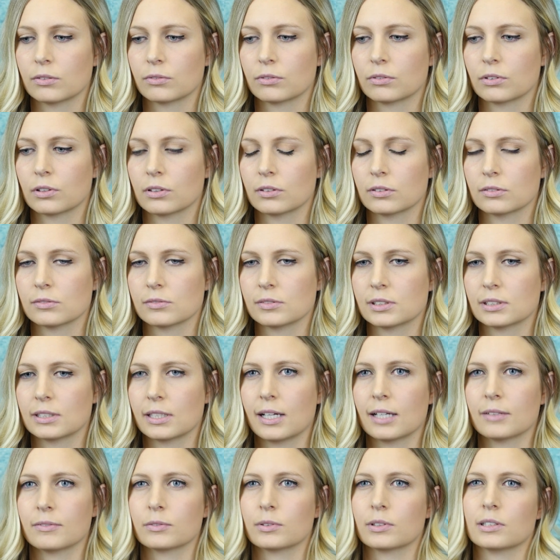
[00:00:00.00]
of Crohn's that I
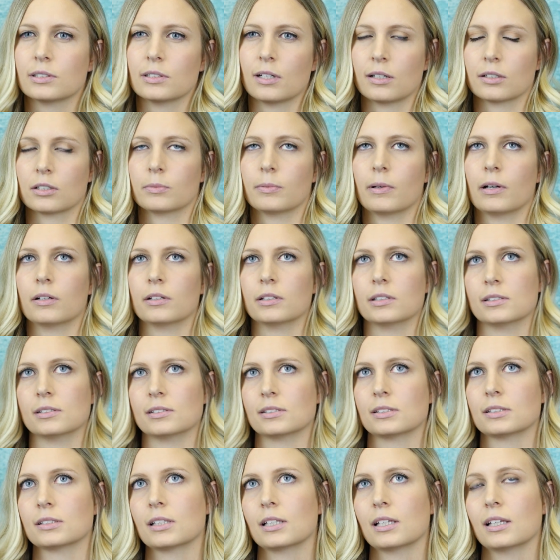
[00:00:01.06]
haven't really talked about
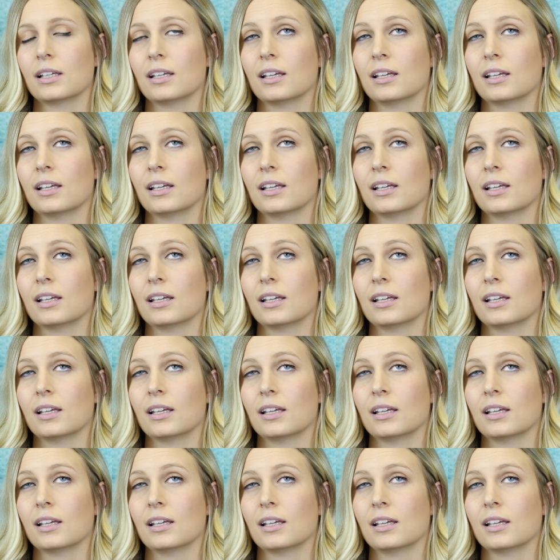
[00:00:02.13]
is